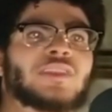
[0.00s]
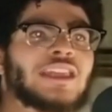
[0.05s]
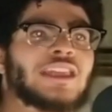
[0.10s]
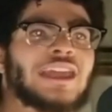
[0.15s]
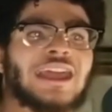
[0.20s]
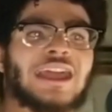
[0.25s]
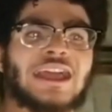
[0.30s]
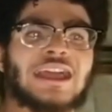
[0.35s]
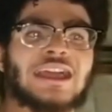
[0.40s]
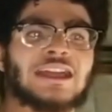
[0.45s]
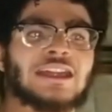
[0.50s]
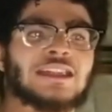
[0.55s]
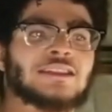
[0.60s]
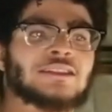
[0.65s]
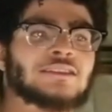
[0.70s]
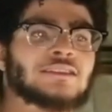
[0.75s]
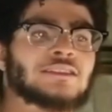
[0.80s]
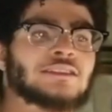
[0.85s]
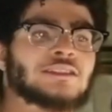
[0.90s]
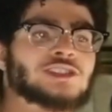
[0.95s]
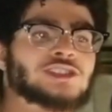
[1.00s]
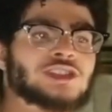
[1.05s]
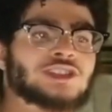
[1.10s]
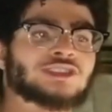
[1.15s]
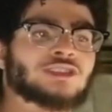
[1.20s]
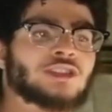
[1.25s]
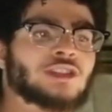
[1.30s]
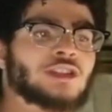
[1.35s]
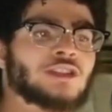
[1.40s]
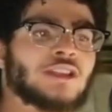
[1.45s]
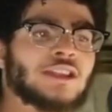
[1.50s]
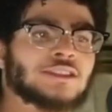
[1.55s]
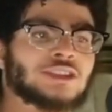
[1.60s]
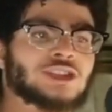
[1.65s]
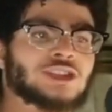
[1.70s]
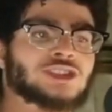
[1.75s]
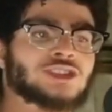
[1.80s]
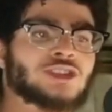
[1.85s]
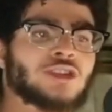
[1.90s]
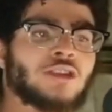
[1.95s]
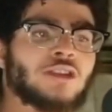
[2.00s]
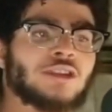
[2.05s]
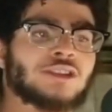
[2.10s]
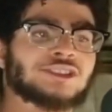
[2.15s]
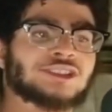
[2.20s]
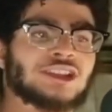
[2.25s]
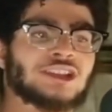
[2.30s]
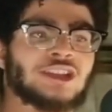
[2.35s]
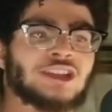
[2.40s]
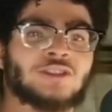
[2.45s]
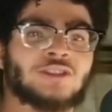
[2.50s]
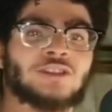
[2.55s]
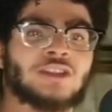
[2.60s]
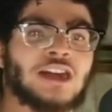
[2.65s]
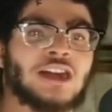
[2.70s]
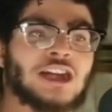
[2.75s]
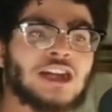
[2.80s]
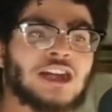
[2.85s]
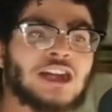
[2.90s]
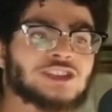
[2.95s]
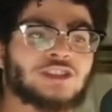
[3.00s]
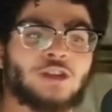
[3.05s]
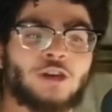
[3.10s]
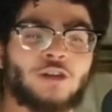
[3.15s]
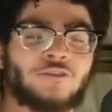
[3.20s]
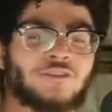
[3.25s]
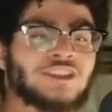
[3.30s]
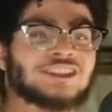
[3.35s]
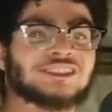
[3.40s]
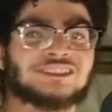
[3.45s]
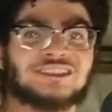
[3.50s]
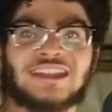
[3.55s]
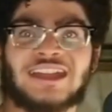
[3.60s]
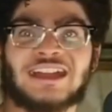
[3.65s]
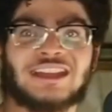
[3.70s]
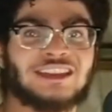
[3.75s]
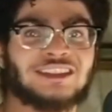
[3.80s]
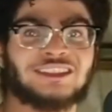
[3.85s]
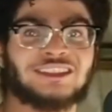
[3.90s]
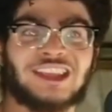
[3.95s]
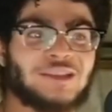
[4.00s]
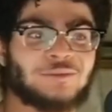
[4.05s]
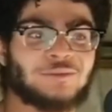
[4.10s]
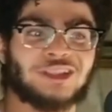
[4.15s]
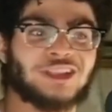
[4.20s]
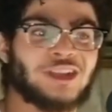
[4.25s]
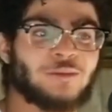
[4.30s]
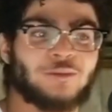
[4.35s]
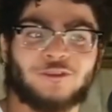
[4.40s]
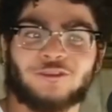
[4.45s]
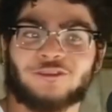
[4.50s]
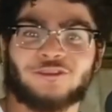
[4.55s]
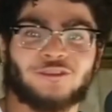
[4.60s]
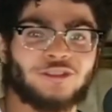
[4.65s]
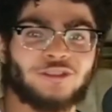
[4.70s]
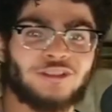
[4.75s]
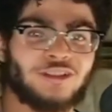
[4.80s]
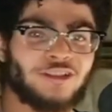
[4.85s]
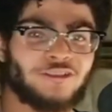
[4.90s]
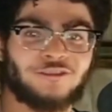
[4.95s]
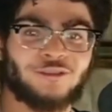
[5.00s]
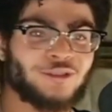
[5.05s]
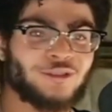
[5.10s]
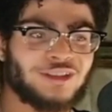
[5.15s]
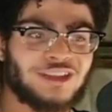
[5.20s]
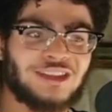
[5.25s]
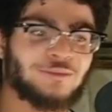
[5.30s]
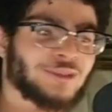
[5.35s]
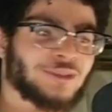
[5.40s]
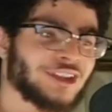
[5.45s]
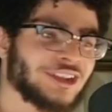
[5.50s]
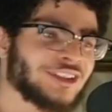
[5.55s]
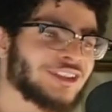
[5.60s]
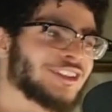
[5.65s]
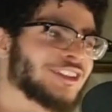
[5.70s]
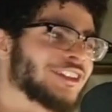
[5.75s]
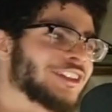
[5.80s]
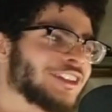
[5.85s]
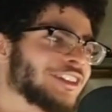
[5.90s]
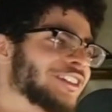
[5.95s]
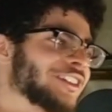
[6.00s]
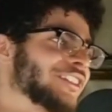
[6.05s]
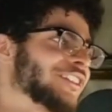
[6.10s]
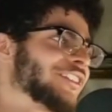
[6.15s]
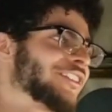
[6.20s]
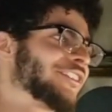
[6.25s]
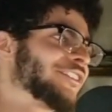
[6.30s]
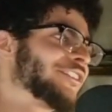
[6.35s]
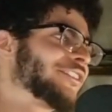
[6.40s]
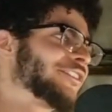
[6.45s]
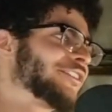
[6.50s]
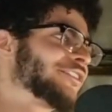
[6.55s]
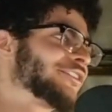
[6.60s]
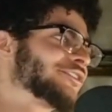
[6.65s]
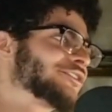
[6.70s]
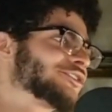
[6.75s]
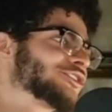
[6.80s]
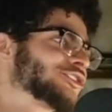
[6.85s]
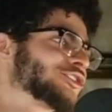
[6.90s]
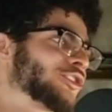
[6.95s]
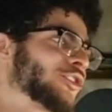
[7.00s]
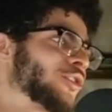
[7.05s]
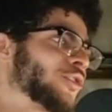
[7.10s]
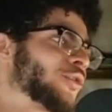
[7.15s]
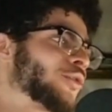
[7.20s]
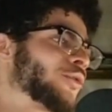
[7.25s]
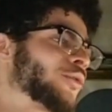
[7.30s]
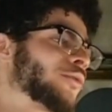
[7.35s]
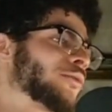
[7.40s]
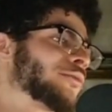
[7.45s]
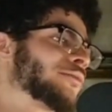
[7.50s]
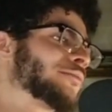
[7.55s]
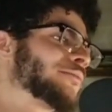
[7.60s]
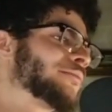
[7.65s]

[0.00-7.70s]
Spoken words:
and she's going to collect the shards. And Inuyasha, if he's dead, he can't become a full demon. So